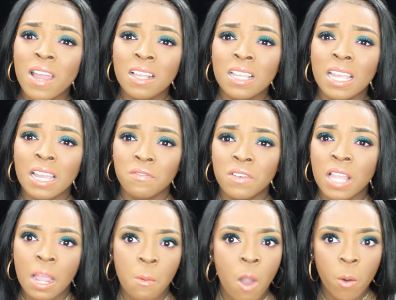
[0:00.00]
Finally, like I feel
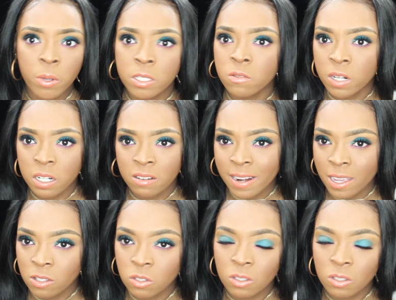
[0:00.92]
like I'm always running around,